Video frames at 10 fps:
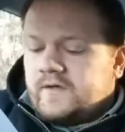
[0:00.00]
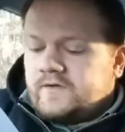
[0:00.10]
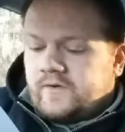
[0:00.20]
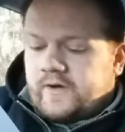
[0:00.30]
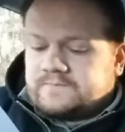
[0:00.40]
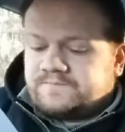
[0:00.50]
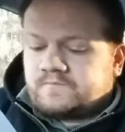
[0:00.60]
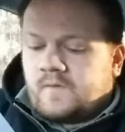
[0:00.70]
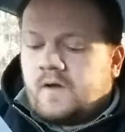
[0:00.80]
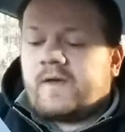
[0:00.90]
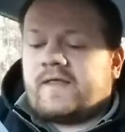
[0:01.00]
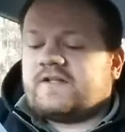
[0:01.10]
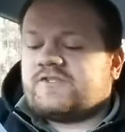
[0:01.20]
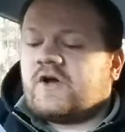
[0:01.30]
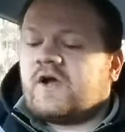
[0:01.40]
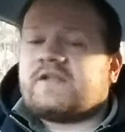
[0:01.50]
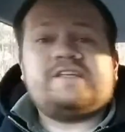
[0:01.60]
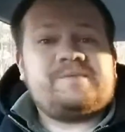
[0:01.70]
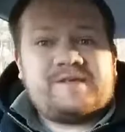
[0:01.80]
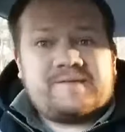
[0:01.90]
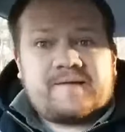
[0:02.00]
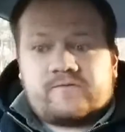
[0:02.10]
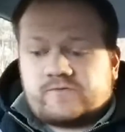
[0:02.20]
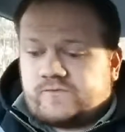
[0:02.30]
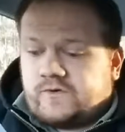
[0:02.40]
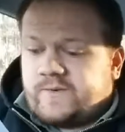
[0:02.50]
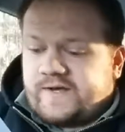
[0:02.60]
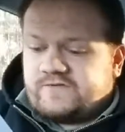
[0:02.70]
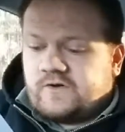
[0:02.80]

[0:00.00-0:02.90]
Don't know. Okay, let's talk dB levels real quick.